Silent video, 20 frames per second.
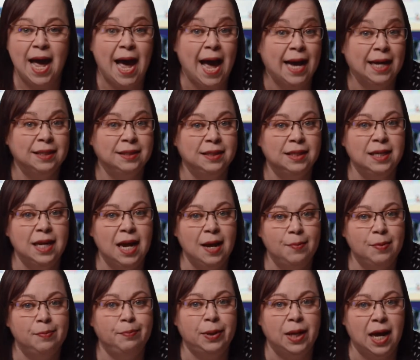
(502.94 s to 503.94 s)
As the name
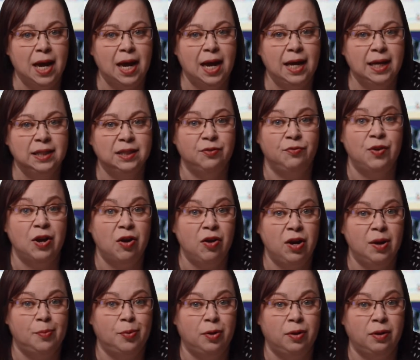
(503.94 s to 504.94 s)
implies,
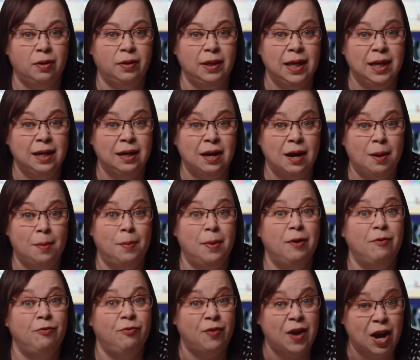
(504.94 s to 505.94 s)
variable income
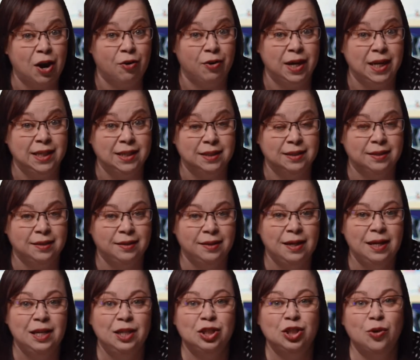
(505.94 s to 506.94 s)
varies,
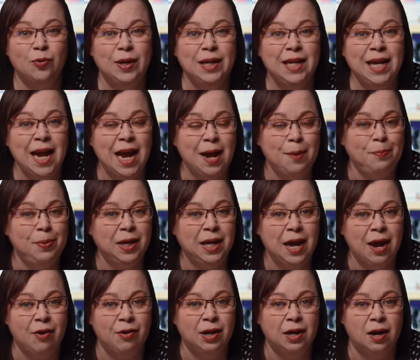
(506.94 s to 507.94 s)
so it can't be
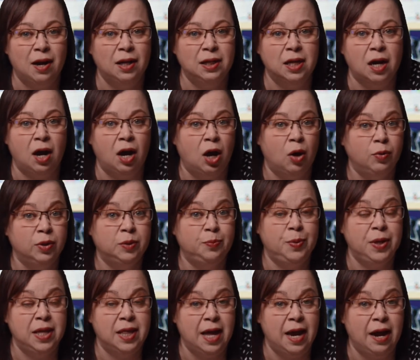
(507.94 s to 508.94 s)
counted on to always
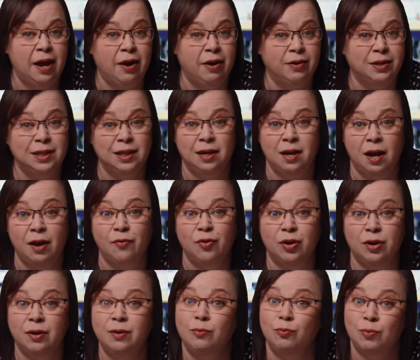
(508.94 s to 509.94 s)
be there to
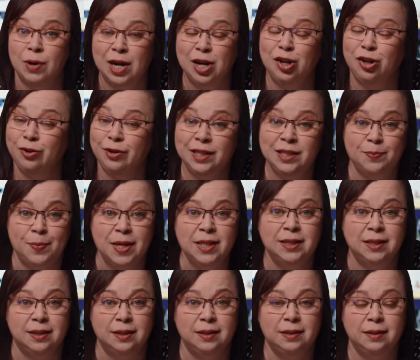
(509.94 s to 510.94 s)
cover regular
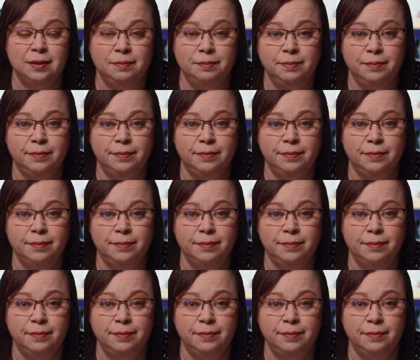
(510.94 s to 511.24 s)
expenses.